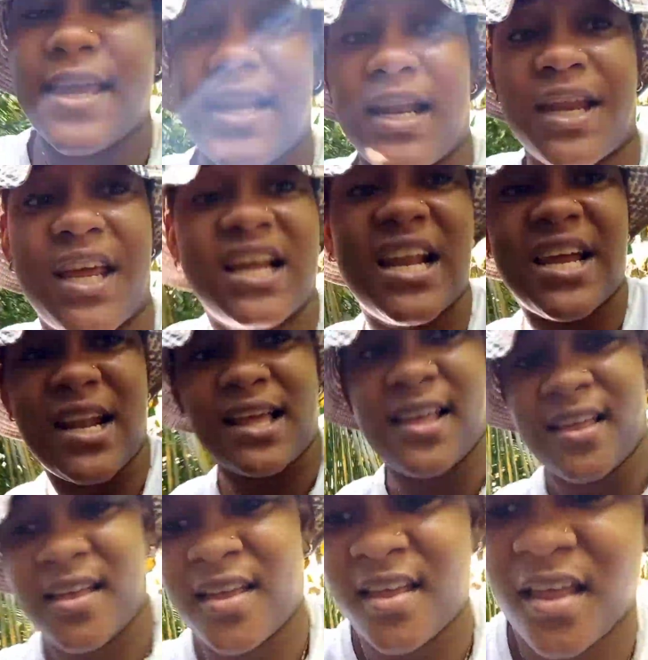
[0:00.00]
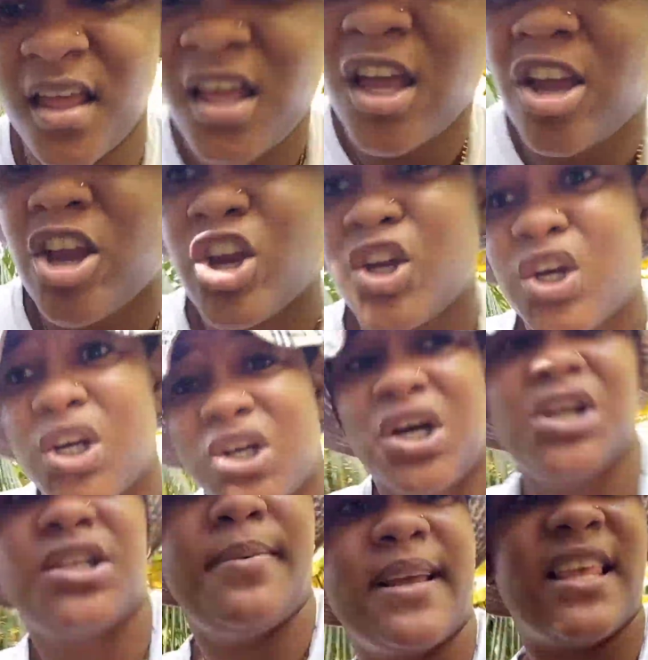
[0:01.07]
hill. I climb
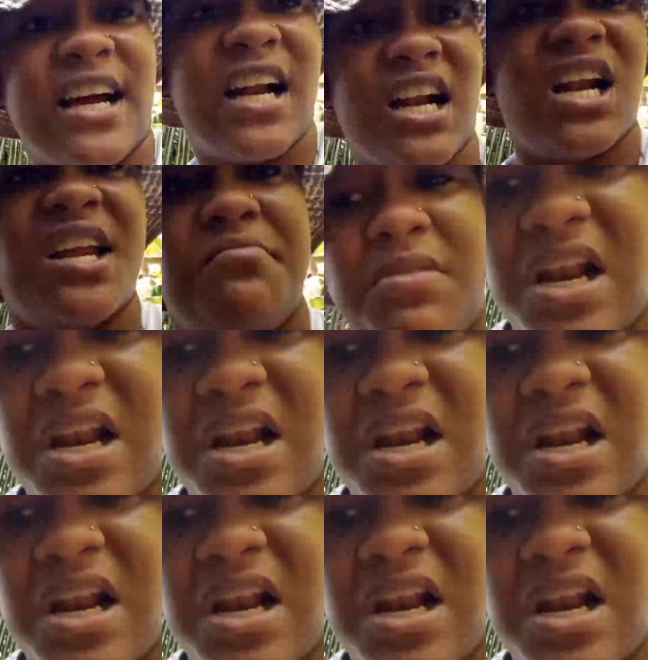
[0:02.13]
She better glad me